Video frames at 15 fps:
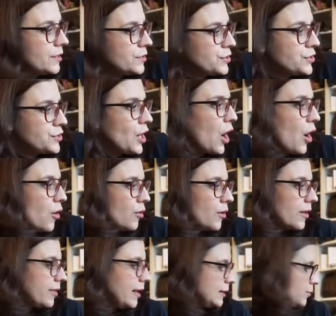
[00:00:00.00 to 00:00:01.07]
So
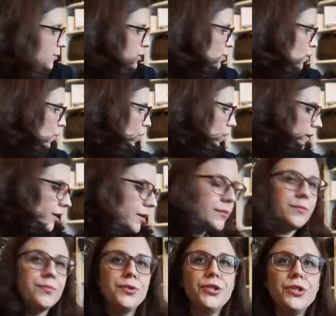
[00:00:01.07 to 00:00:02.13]
that was all
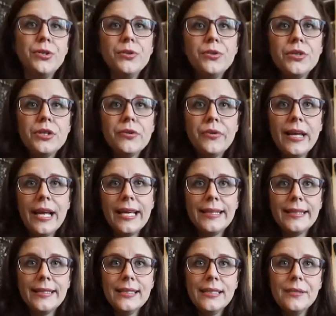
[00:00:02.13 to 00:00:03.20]
beauty
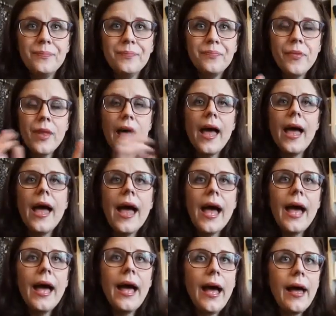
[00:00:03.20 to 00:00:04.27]
related.
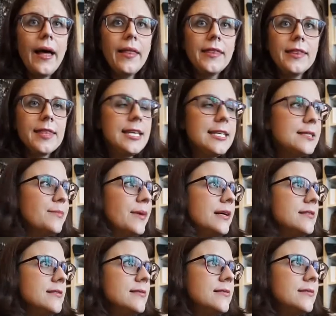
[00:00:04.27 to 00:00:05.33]
Uh, this
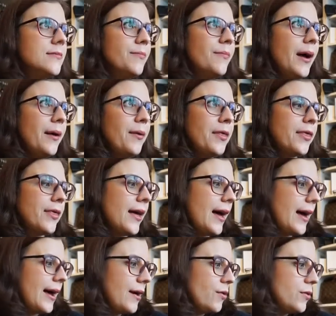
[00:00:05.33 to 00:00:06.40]
month, month
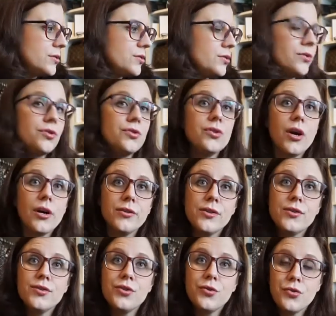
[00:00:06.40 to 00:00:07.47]
I also start
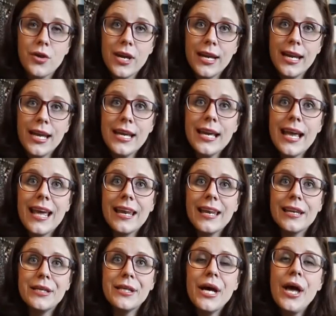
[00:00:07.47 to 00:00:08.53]
training
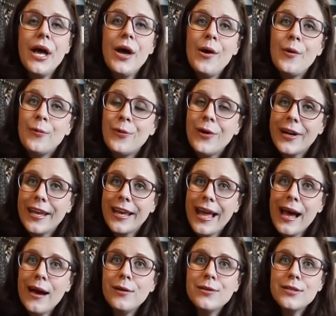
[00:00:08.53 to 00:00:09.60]
and working
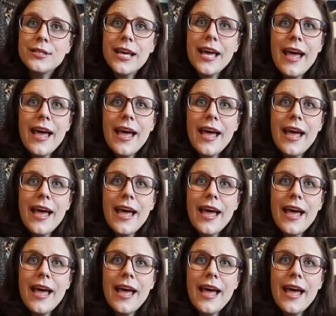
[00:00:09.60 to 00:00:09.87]
out.